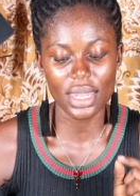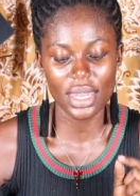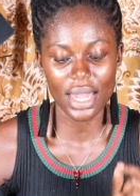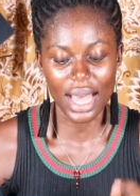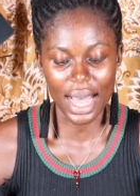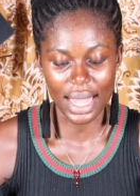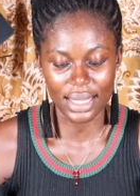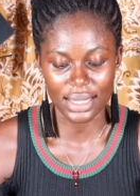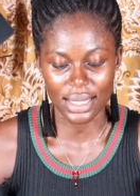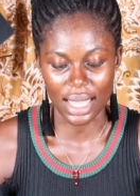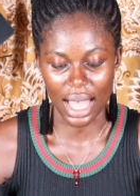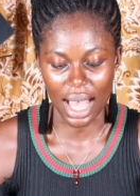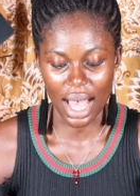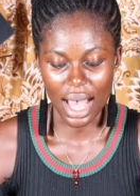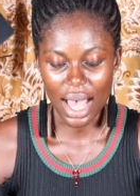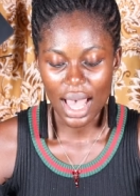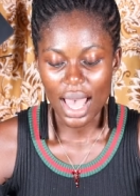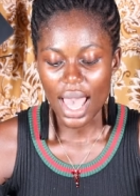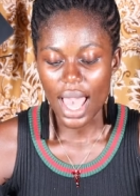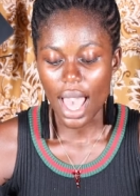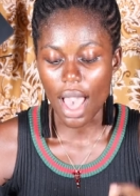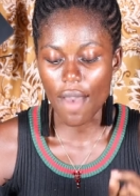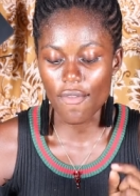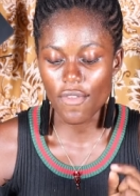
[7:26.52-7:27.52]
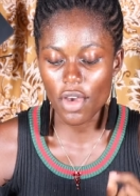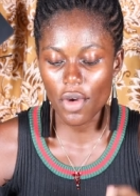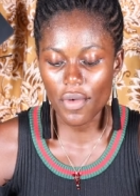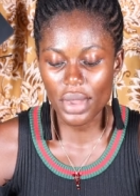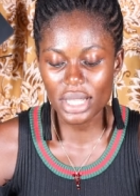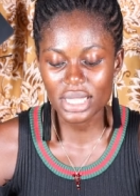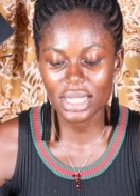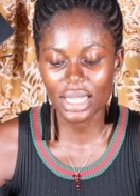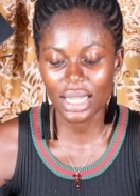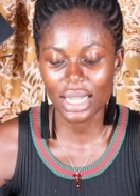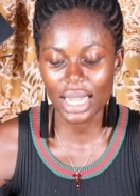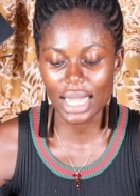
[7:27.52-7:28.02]
Kinata, a
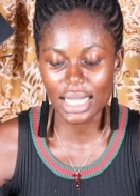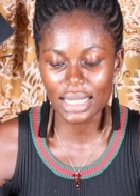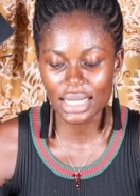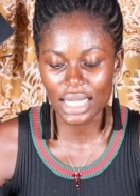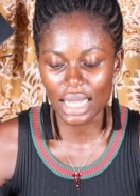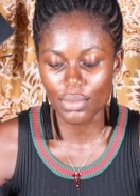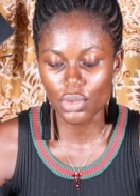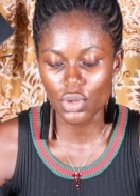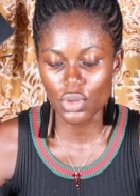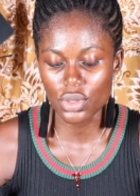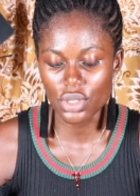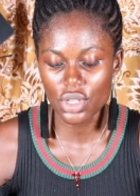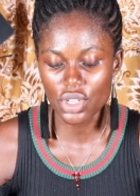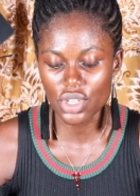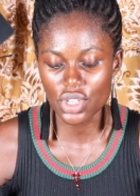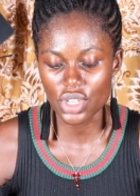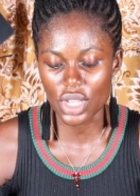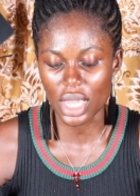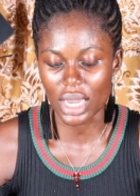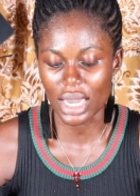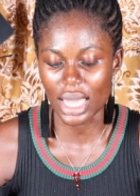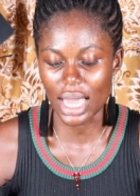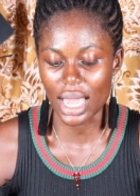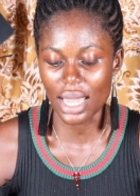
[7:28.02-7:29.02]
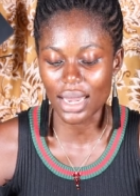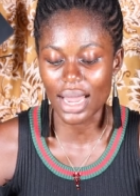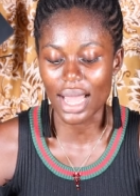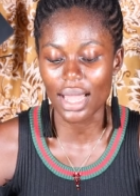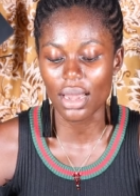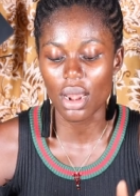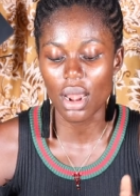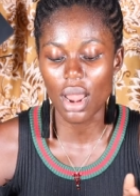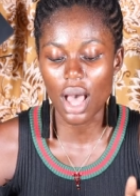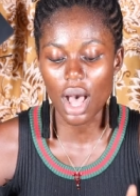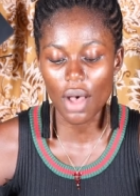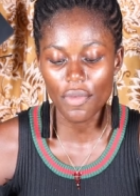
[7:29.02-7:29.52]
very talented musician, and
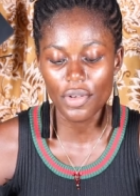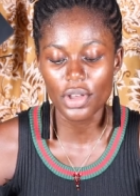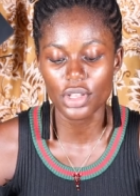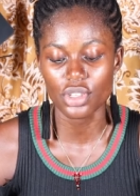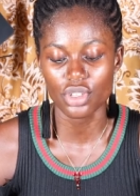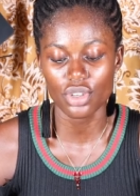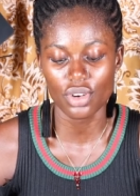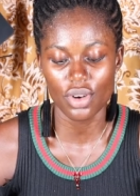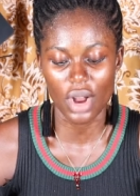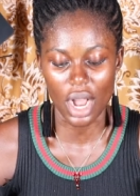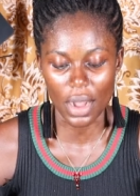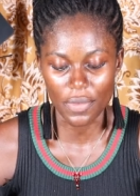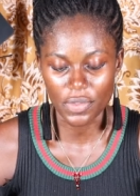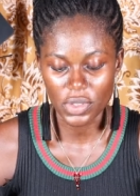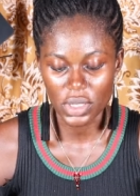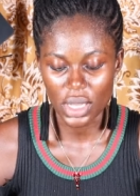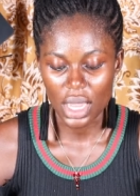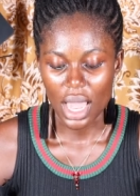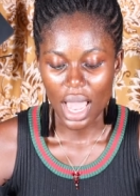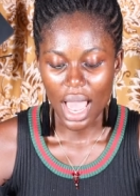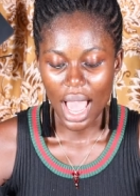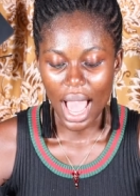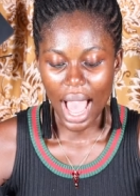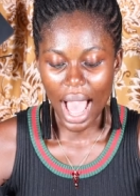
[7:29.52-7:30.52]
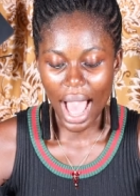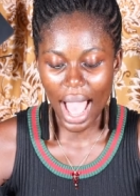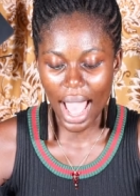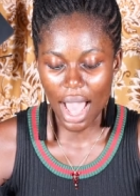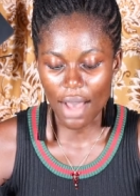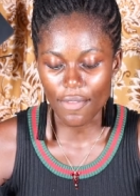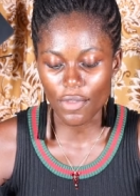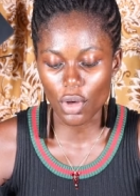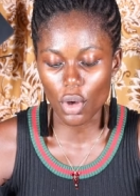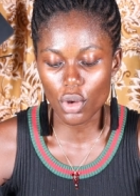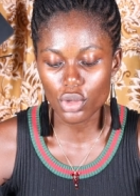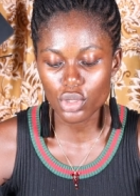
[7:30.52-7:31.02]
I love his craft.
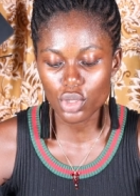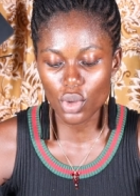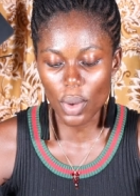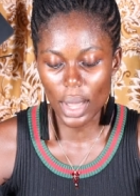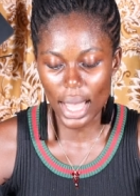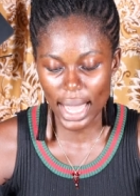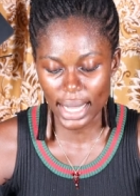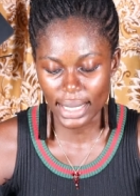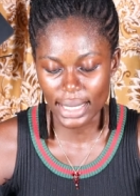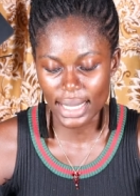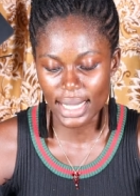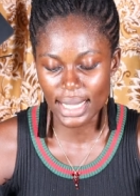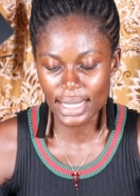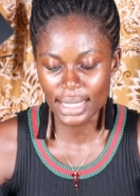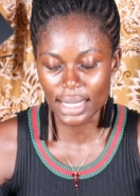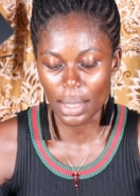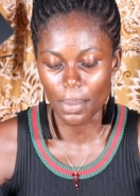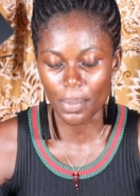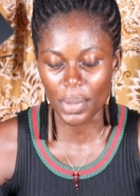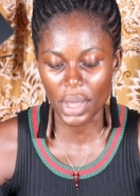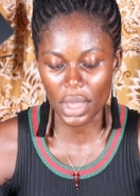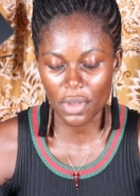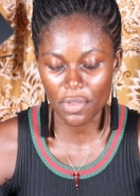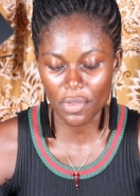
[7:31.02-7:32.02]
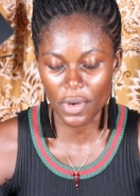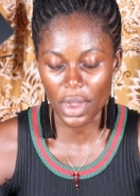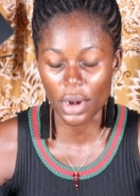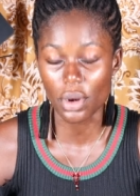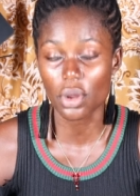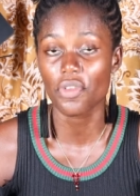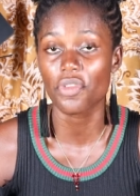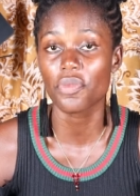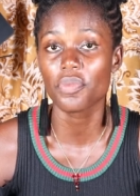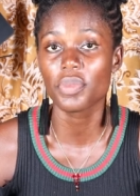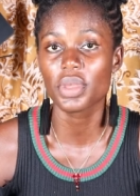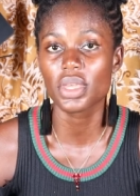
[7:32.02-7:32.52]
I have also heard he's a big fan
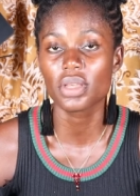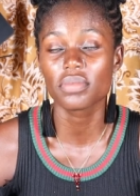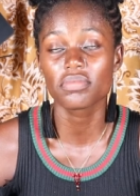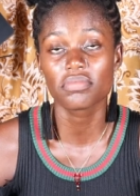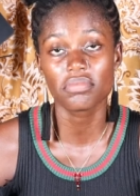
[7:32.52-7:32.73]
of me.